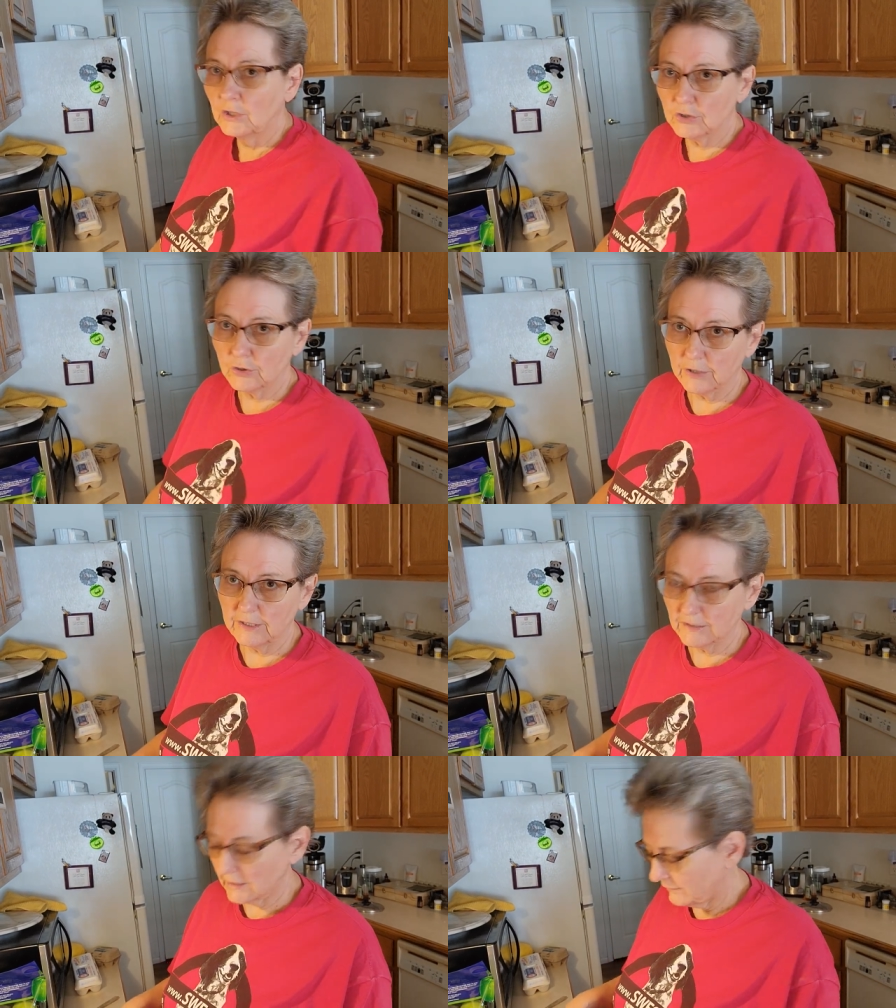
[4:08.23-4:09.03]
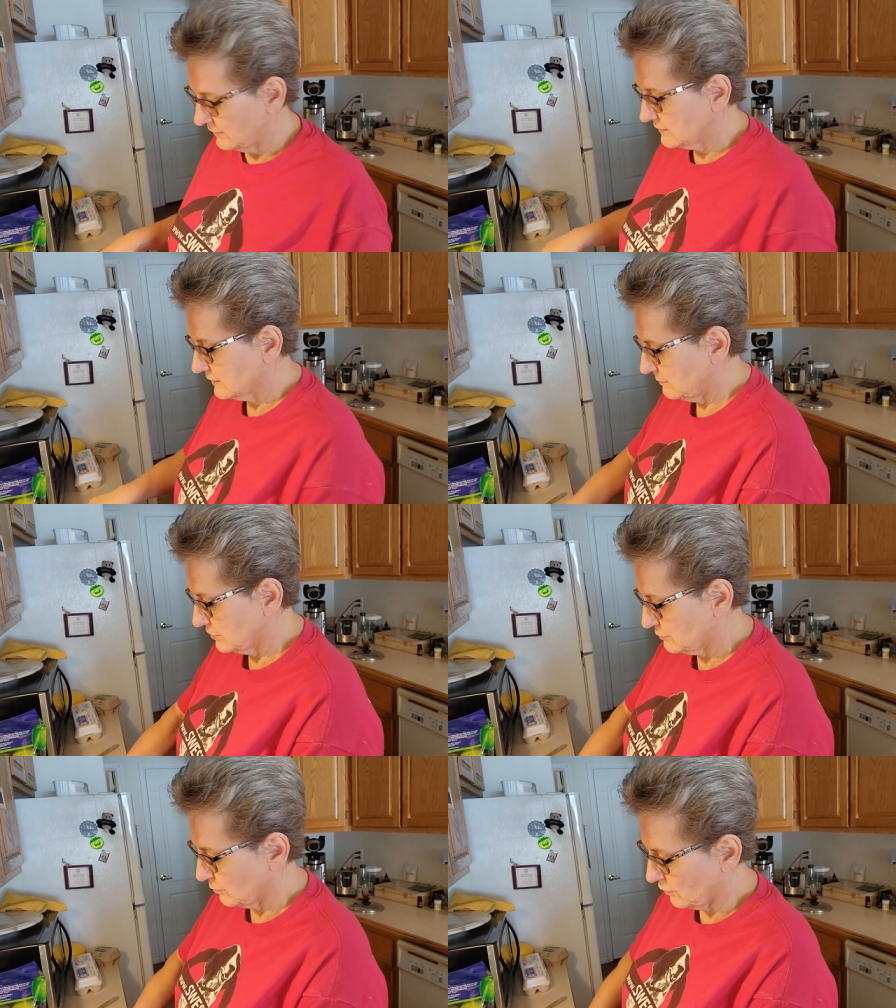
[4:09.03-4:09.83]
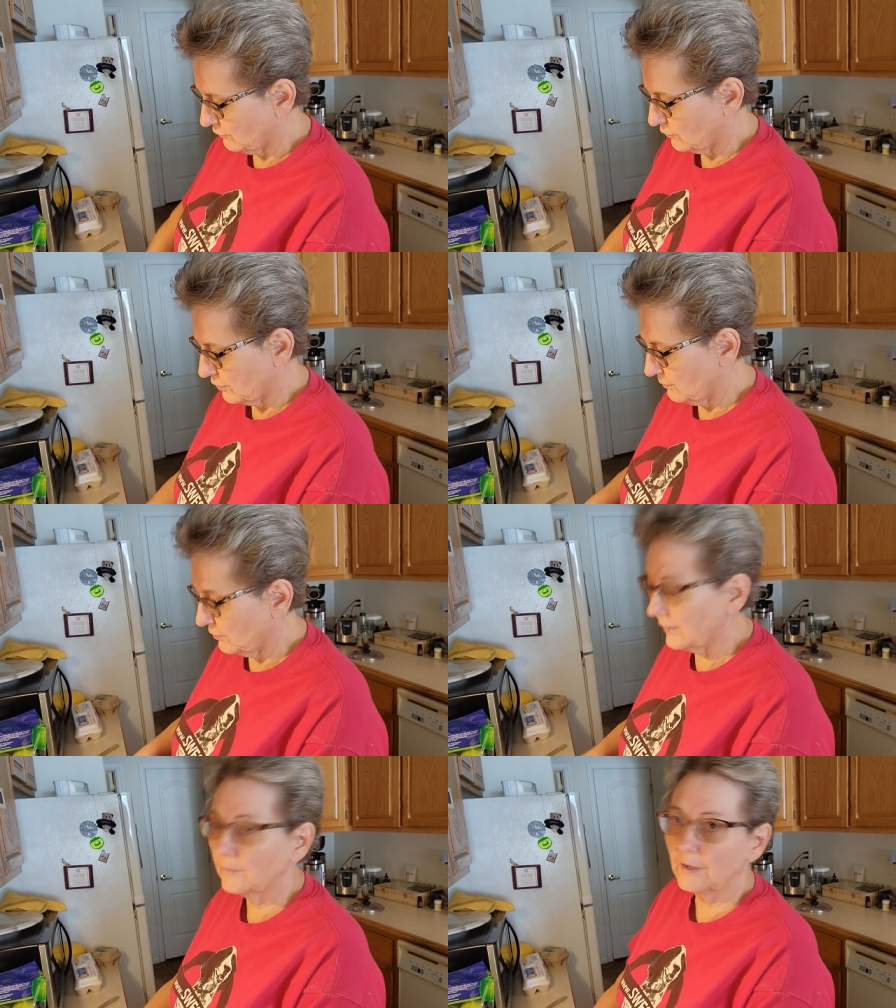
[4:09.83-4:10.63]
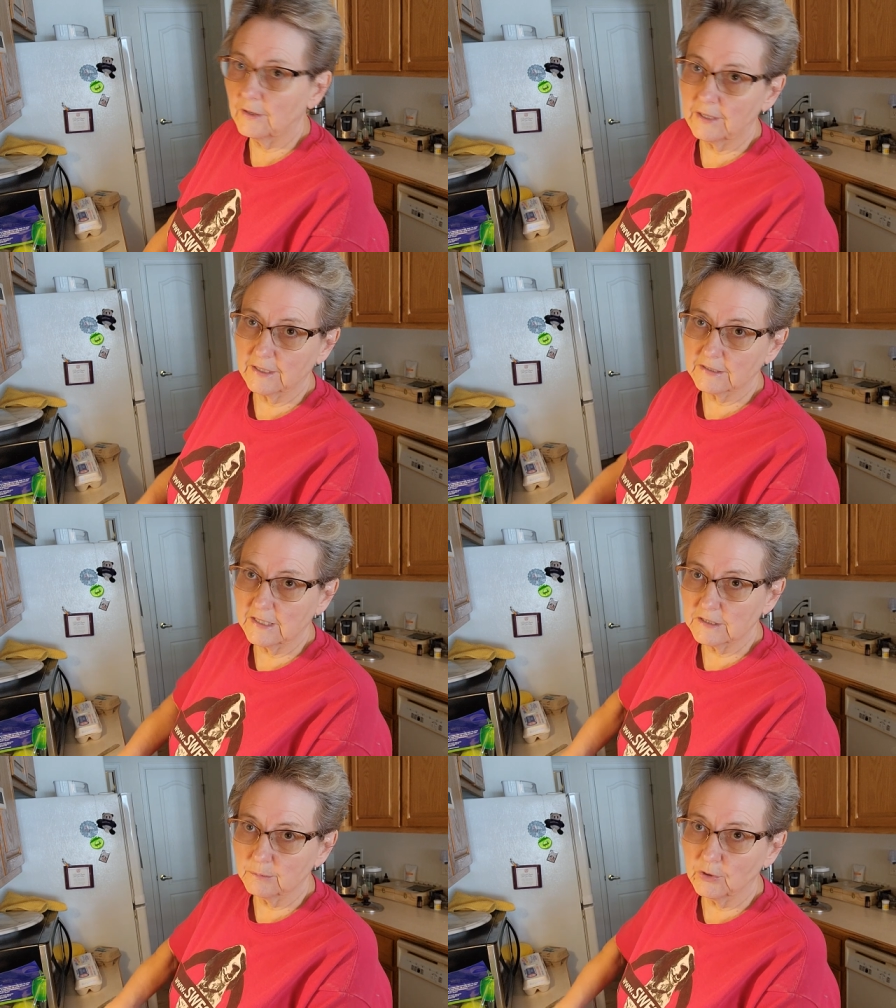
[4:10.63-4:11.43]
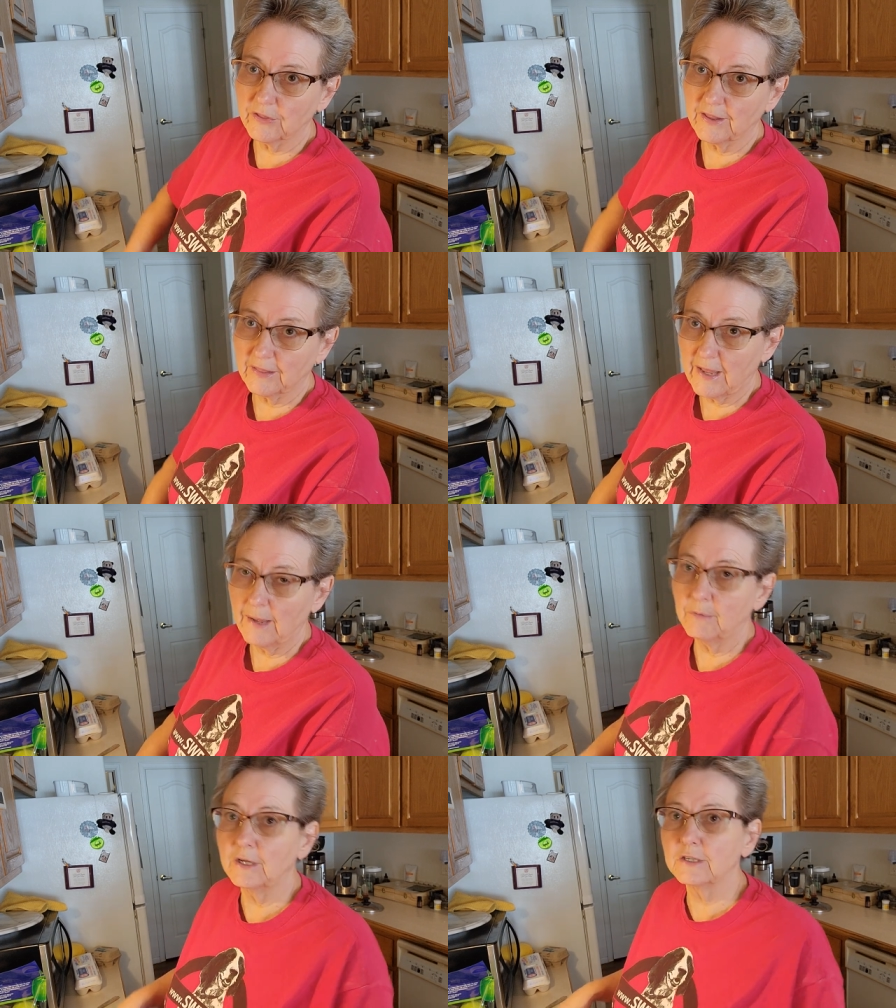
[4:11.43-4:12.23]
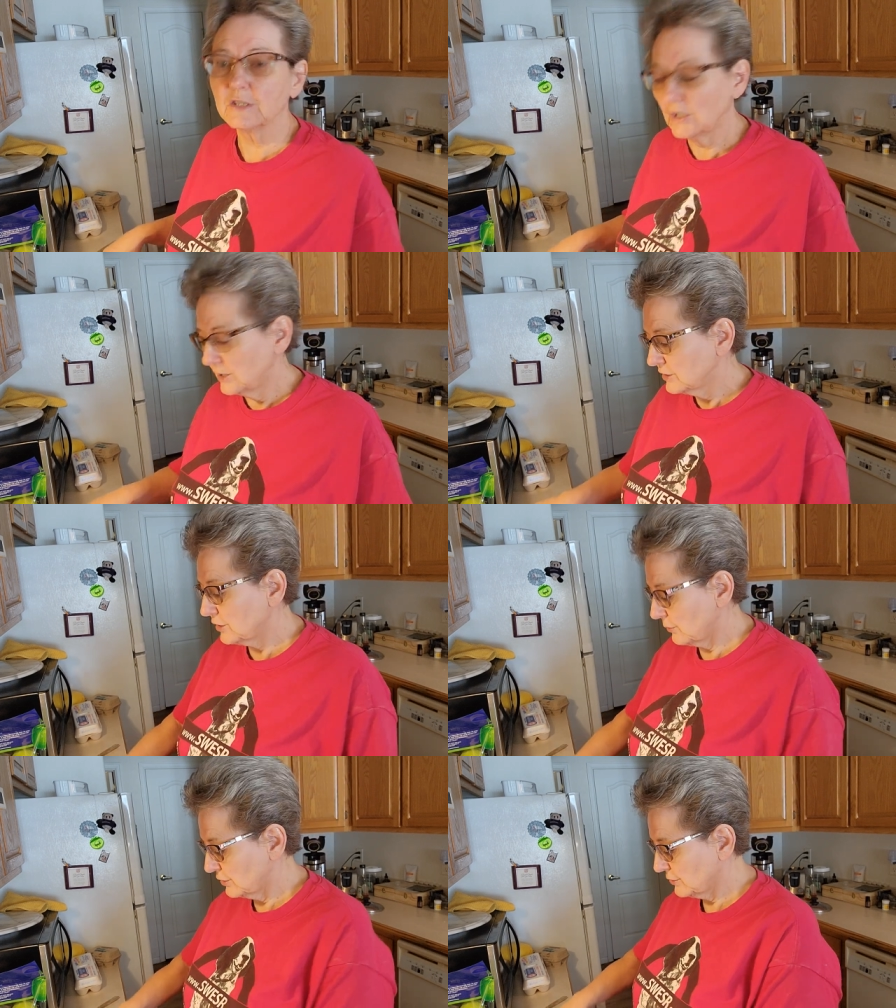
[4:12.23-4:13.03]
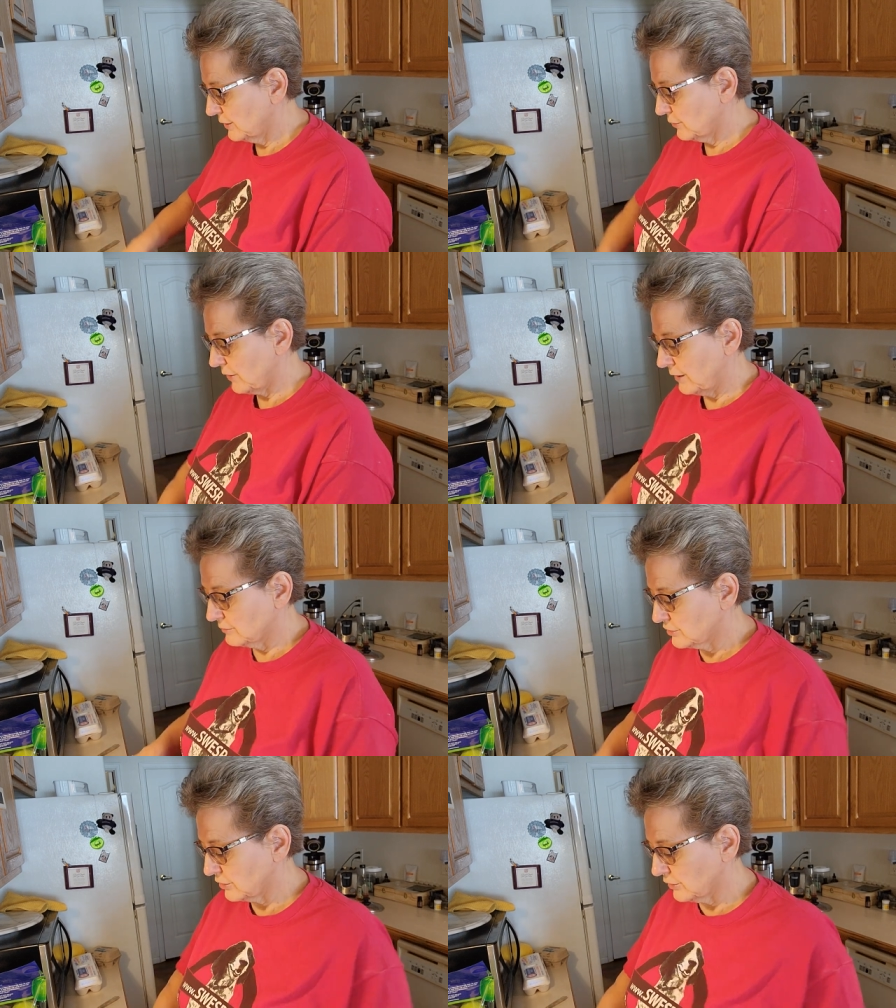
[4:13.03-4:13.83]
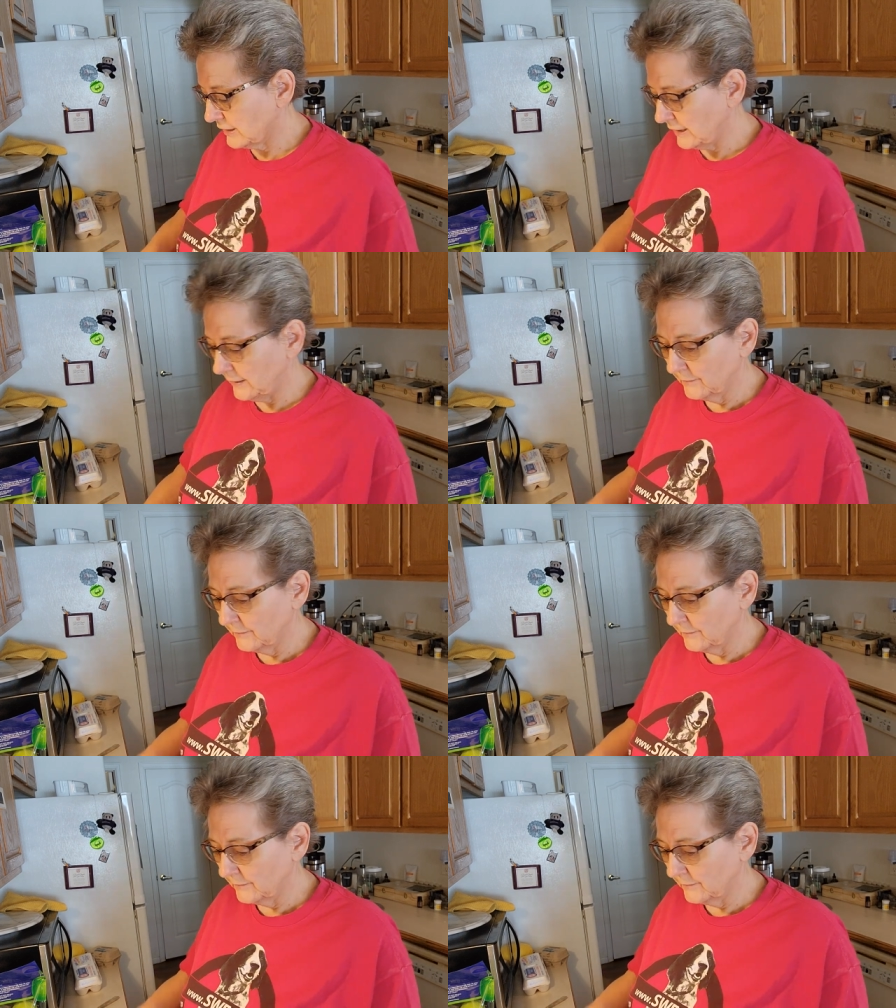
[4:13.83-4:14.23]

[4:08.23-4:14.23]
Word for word: Turkey is obviously much more affordable and readily accessible than lamb is, so we're doing ground turkey.